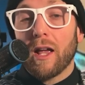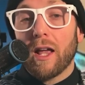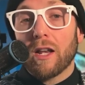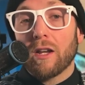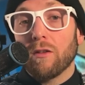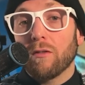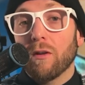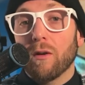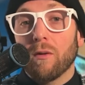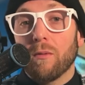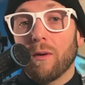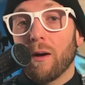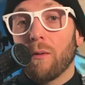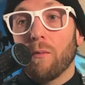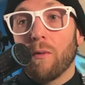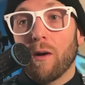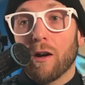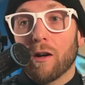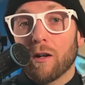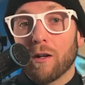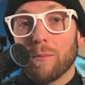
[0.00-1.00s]
and you don't want
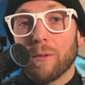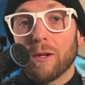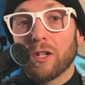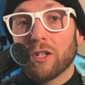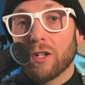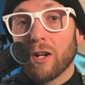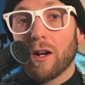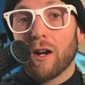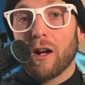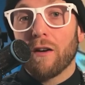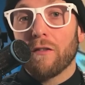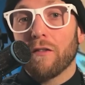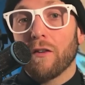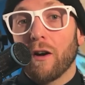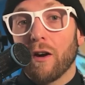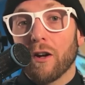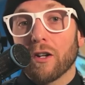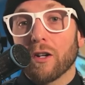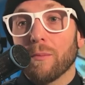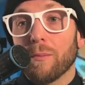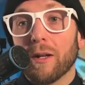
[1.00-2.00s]
water to be shut off
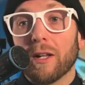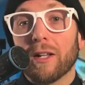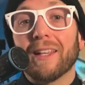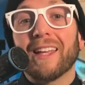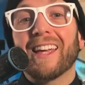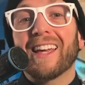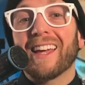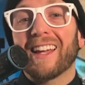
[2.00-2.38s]
on your building.